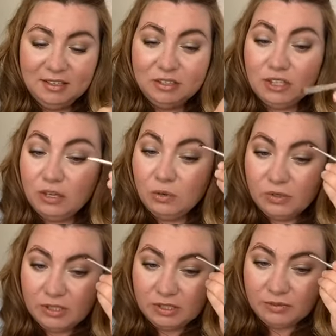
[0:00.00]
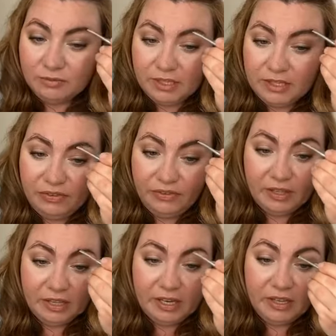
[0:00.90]
So we just really
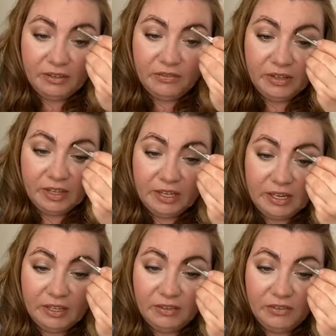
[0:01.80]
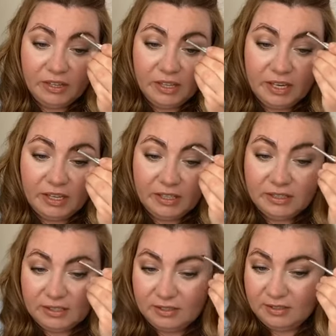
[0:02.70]
fill it in, fill it in, fill it in,
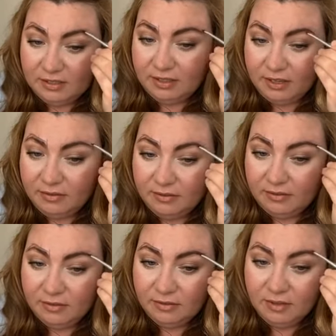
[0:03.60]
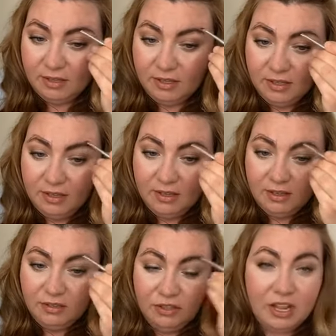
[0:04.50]
just, you know.
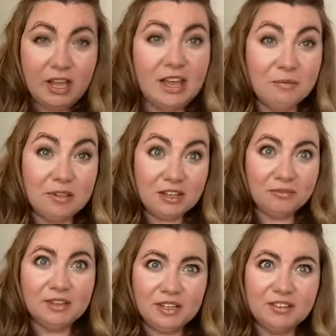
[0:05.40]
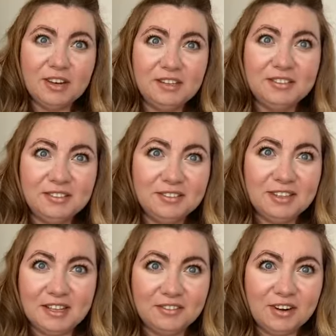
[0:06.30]
Today I'm like really trying to do
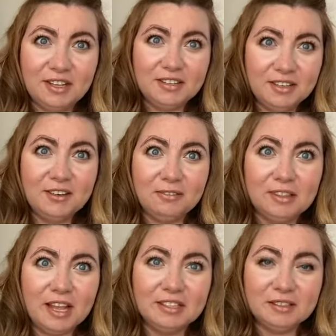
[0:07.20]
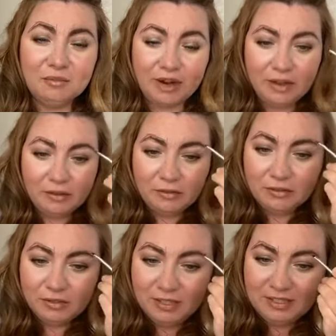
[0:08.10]
that trend, you know, lots of
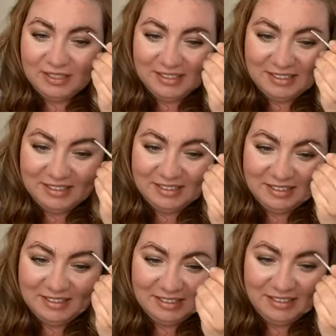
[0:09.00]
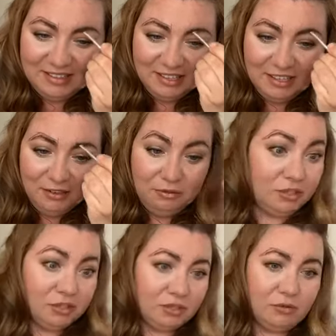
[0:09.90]
brows.
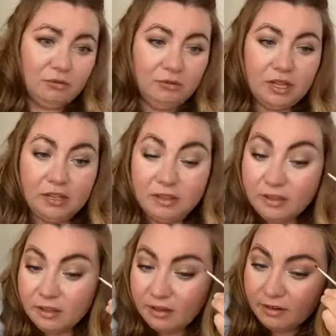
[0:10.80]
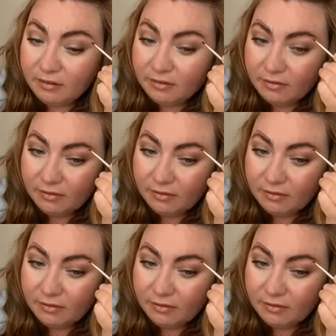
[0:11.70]
Which is cool, nothing, you know.